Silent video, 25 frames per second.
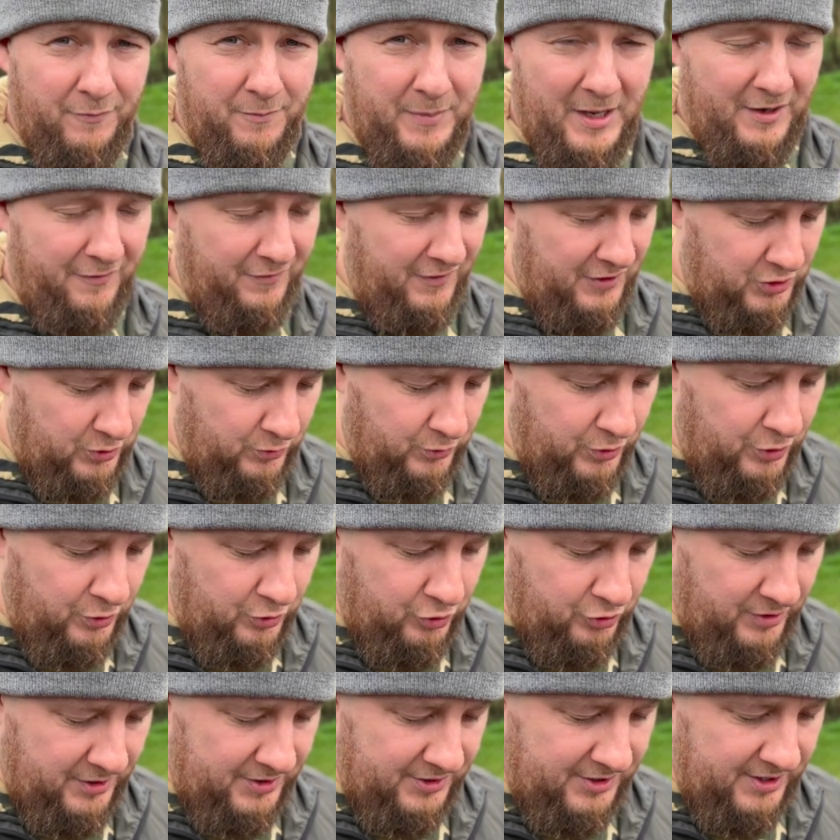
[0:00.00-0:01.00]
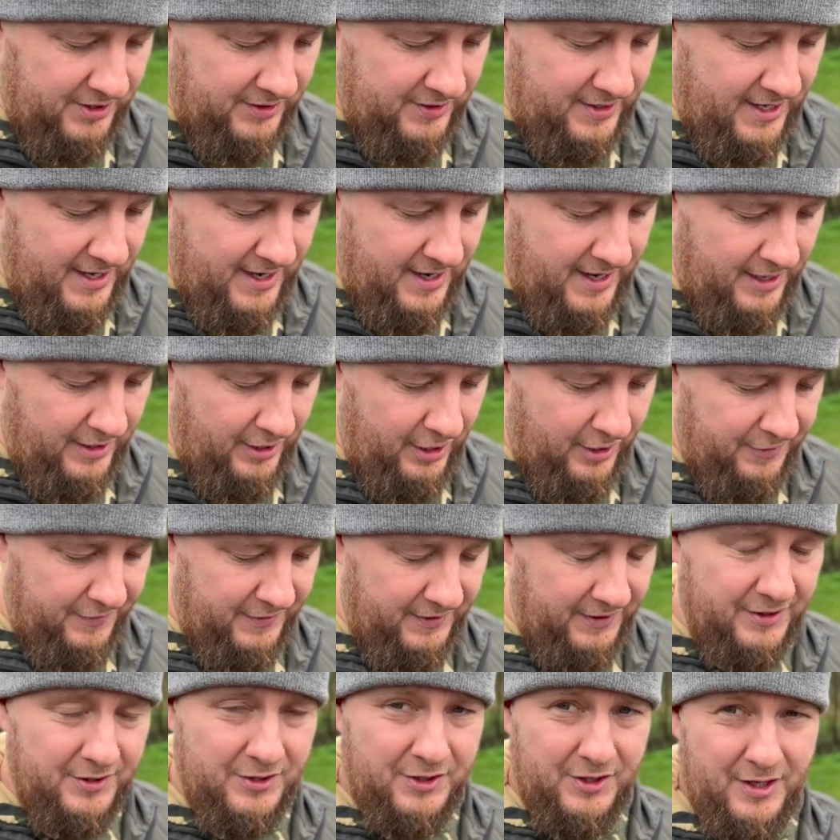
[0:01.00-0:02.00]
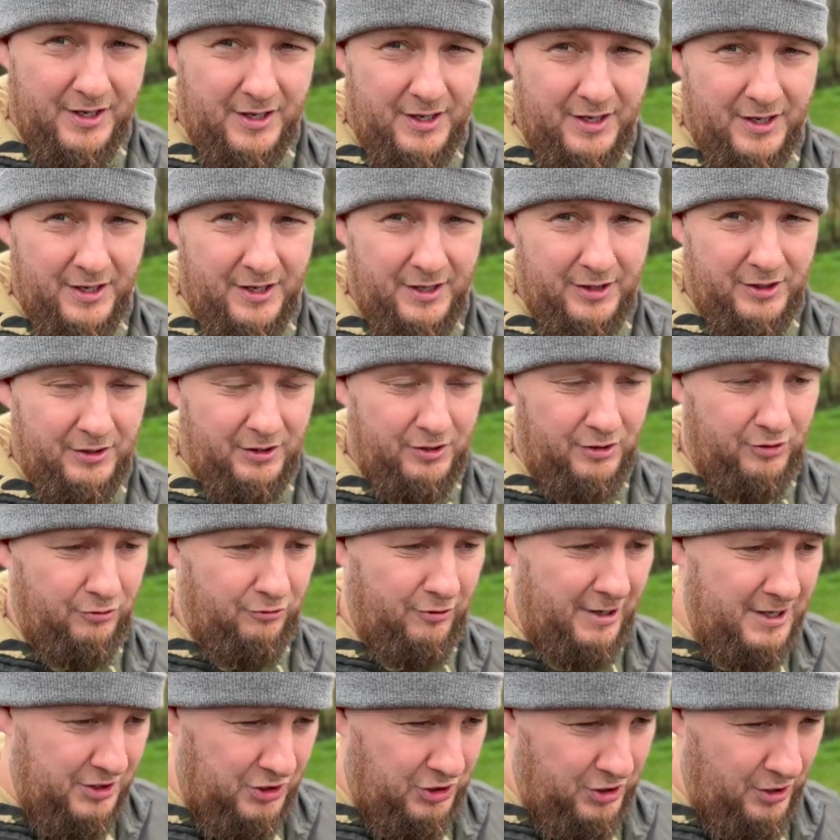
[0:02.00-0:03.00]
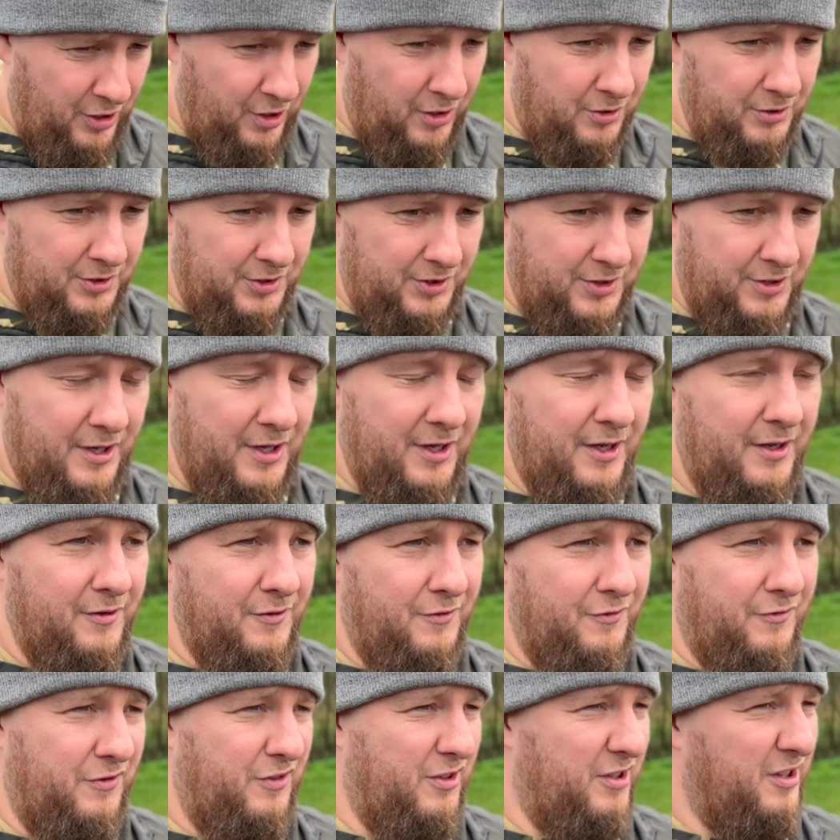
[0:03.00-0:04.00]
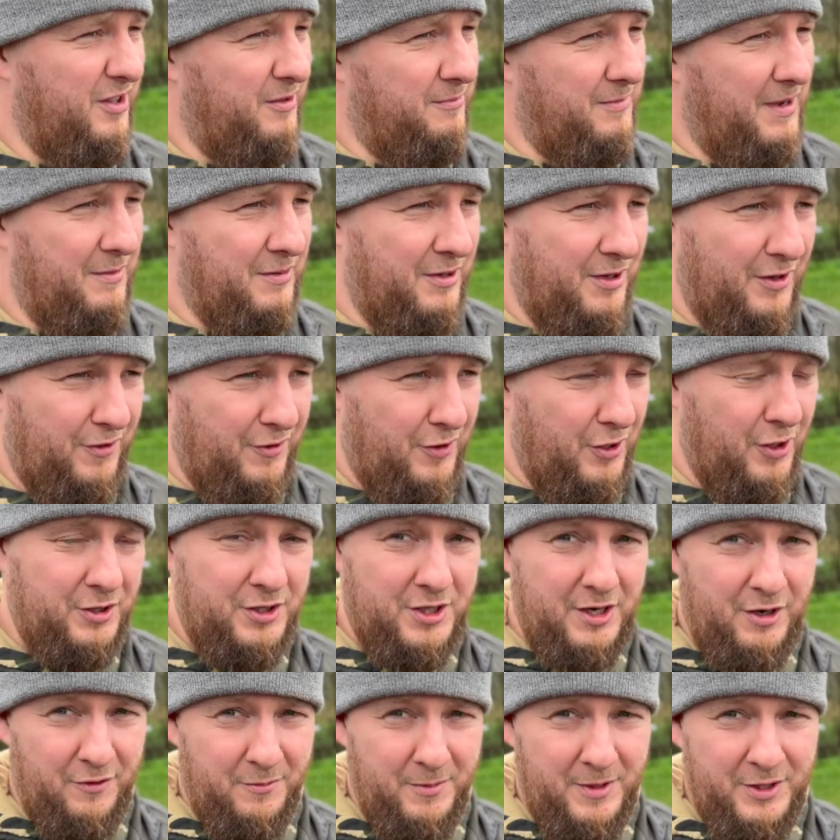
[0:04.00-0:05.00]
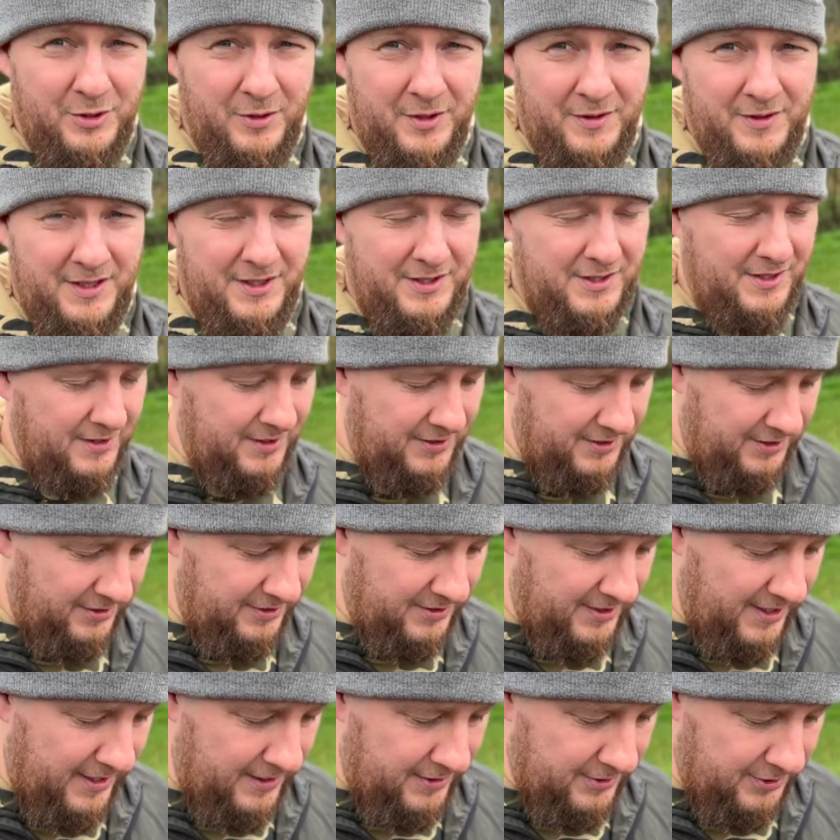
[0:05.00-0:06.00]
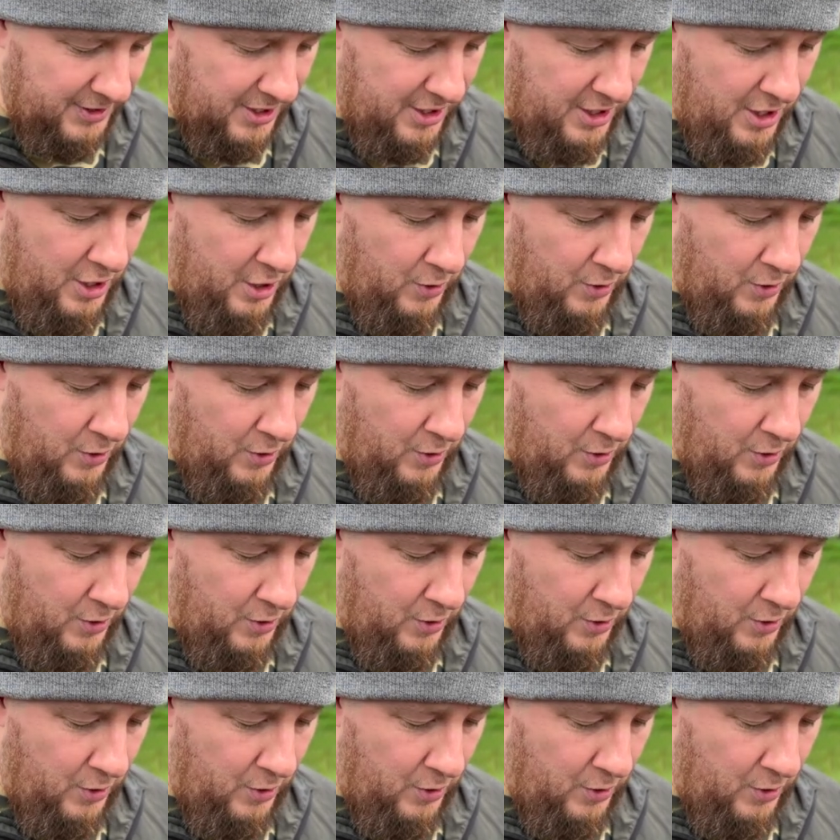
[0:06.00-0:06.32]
beneficial nutrients in there, and I think there's a great chance that for maybe the 3rd year of me doing these in these containers,